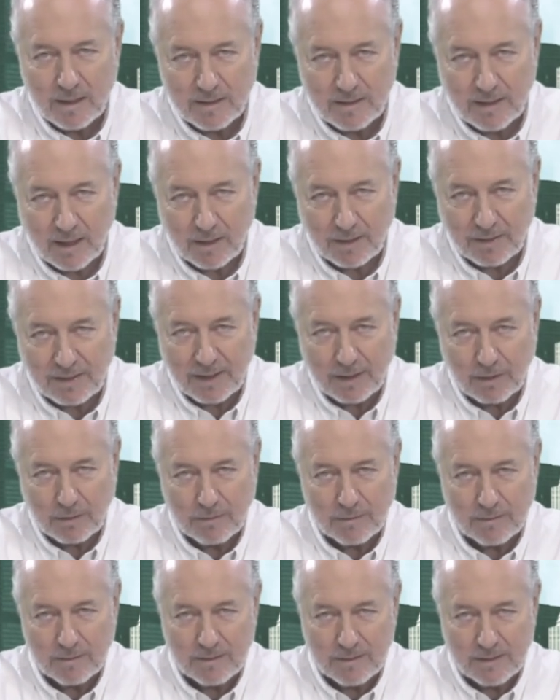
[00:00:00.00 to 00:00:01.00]
Tercero
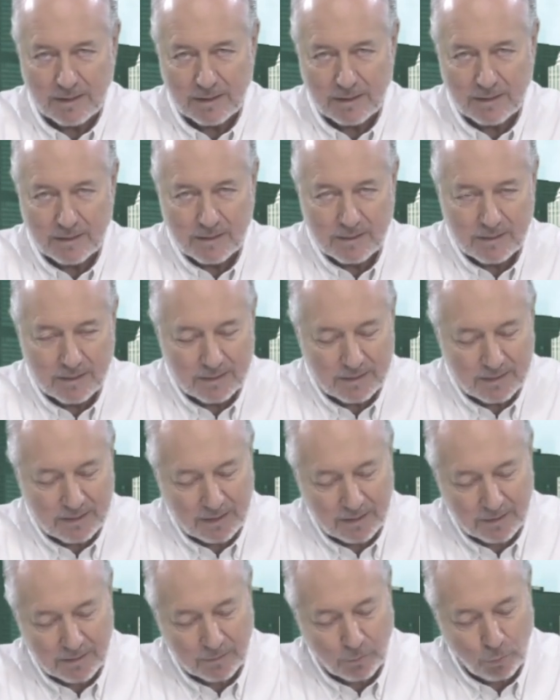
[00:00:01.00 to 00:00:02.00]

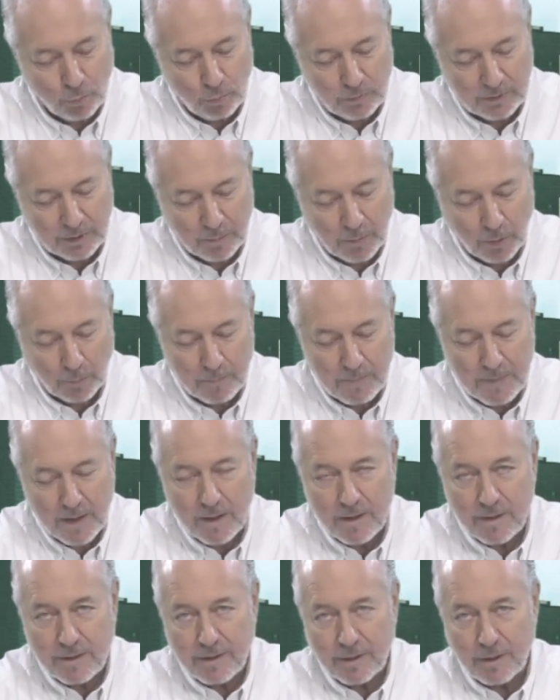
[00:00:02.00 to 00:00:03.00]
del último.
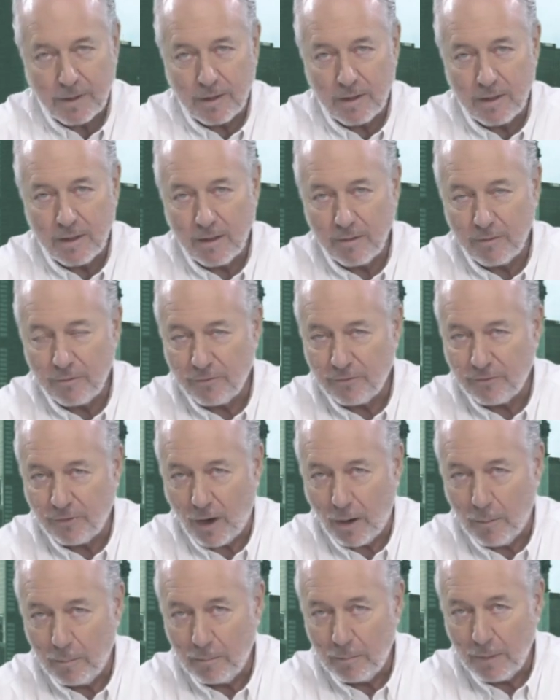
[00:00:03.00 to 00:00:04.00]
Third
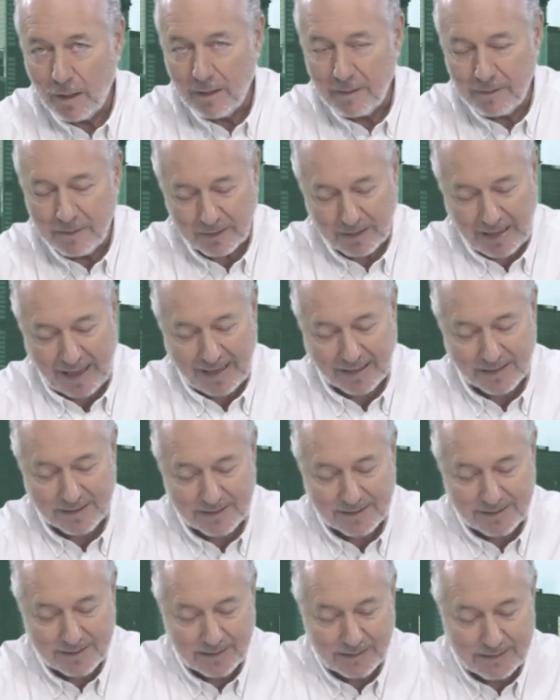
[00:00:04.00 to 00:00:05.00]
from the
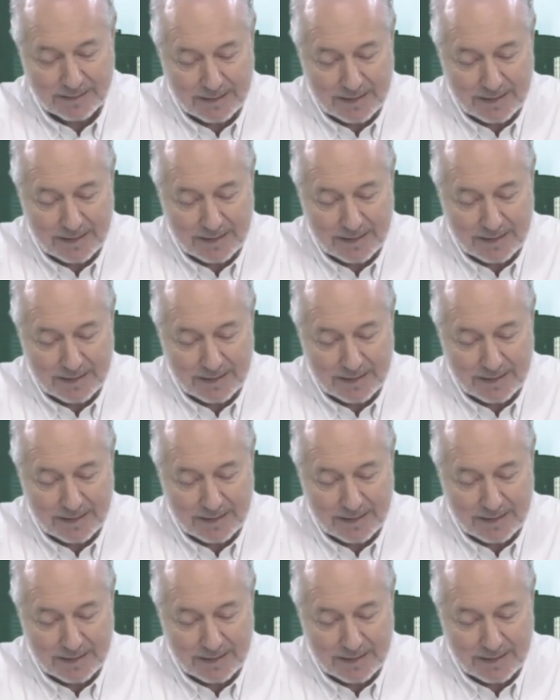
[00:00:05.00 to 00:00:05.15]
last.